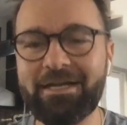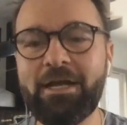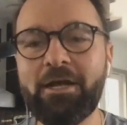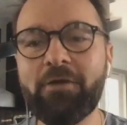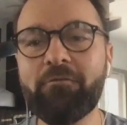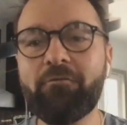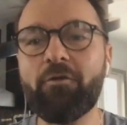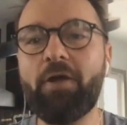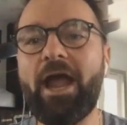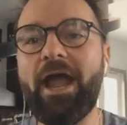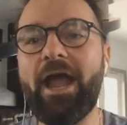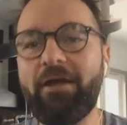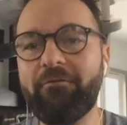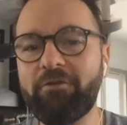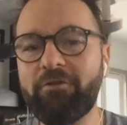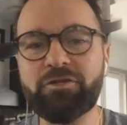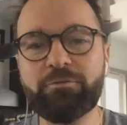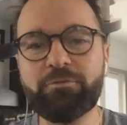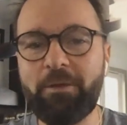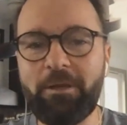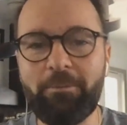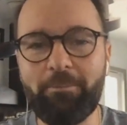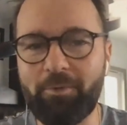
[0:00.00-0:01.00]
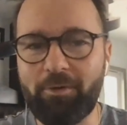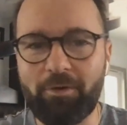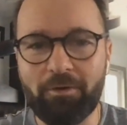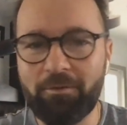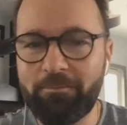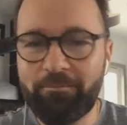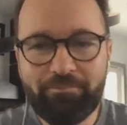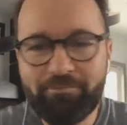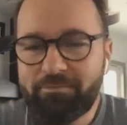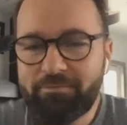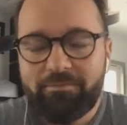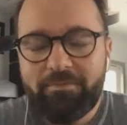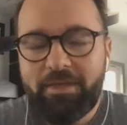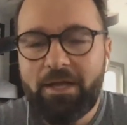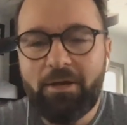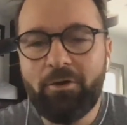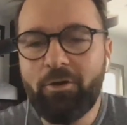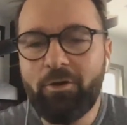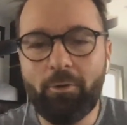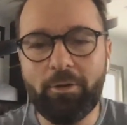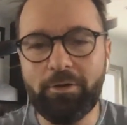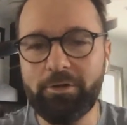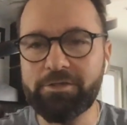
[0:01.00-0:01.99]
For average people, they don't
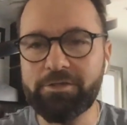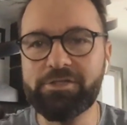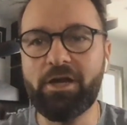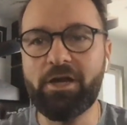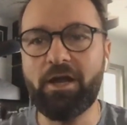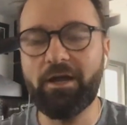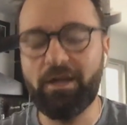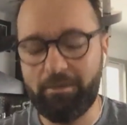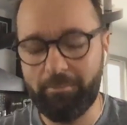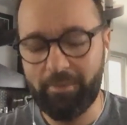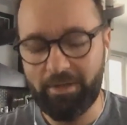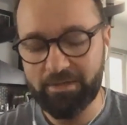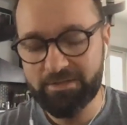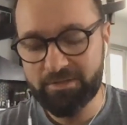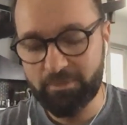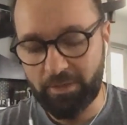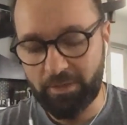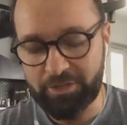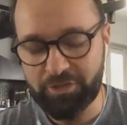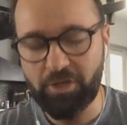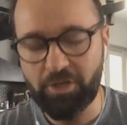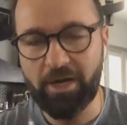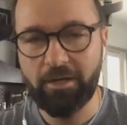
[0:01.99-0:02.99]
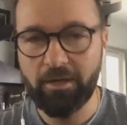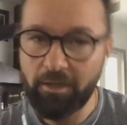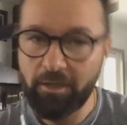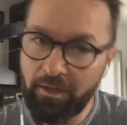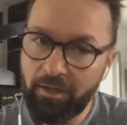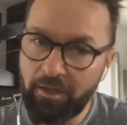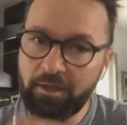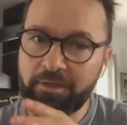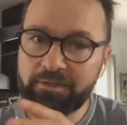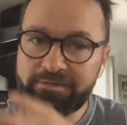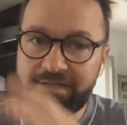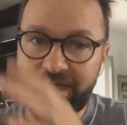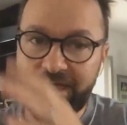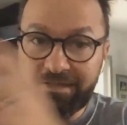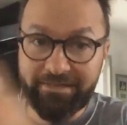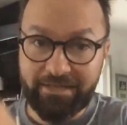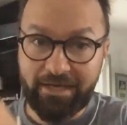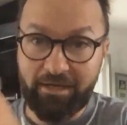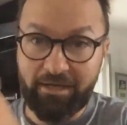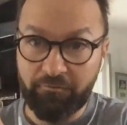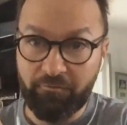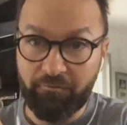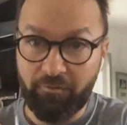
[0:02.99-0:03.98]
know what you're talking about. So I try to take
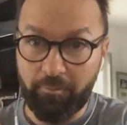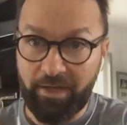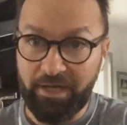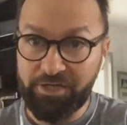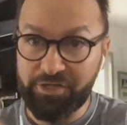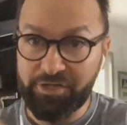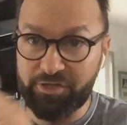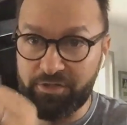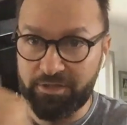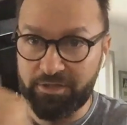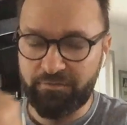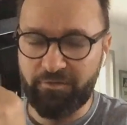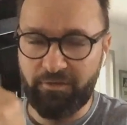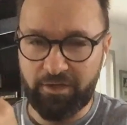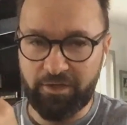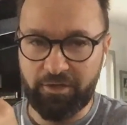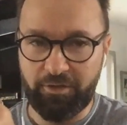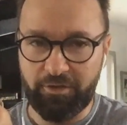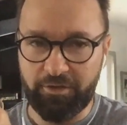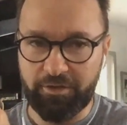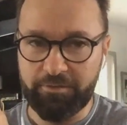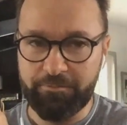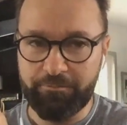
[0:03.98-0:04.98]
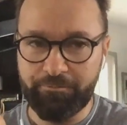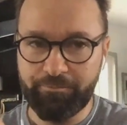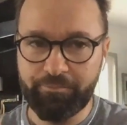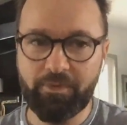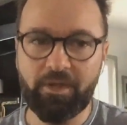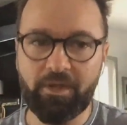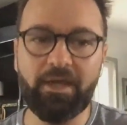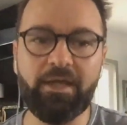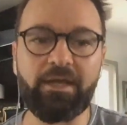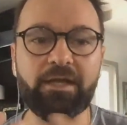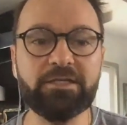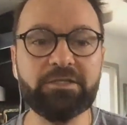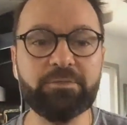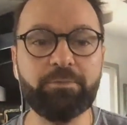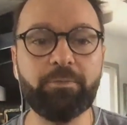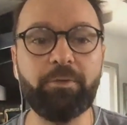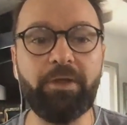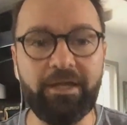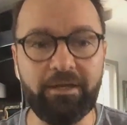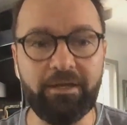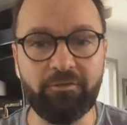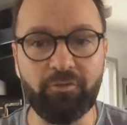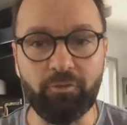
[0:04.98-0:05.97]
that information that's very good and
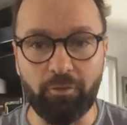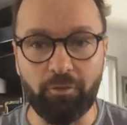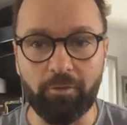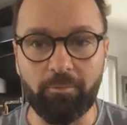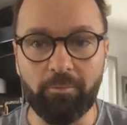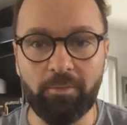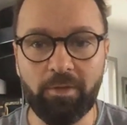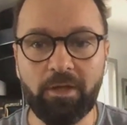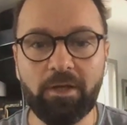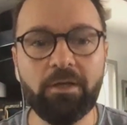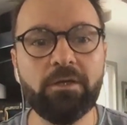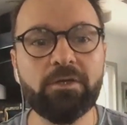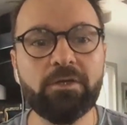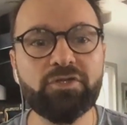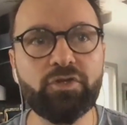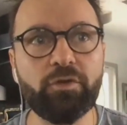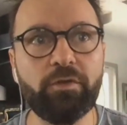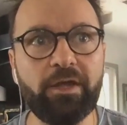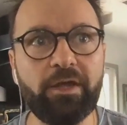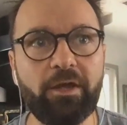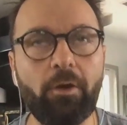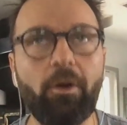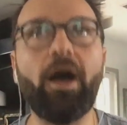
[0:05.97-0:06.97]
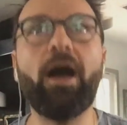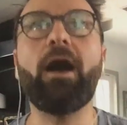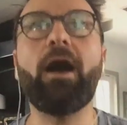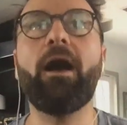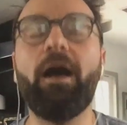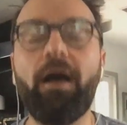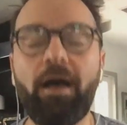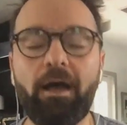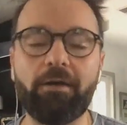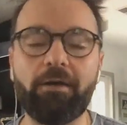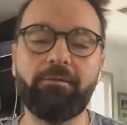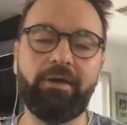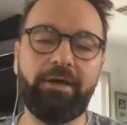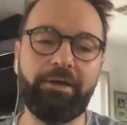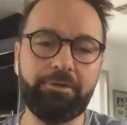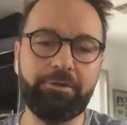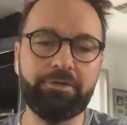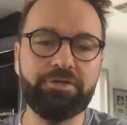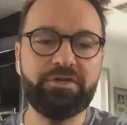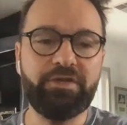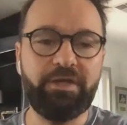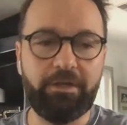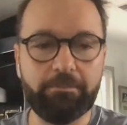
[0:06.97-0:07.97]
explain it to them so they go, aha, I
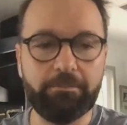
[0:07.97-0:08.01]
understand.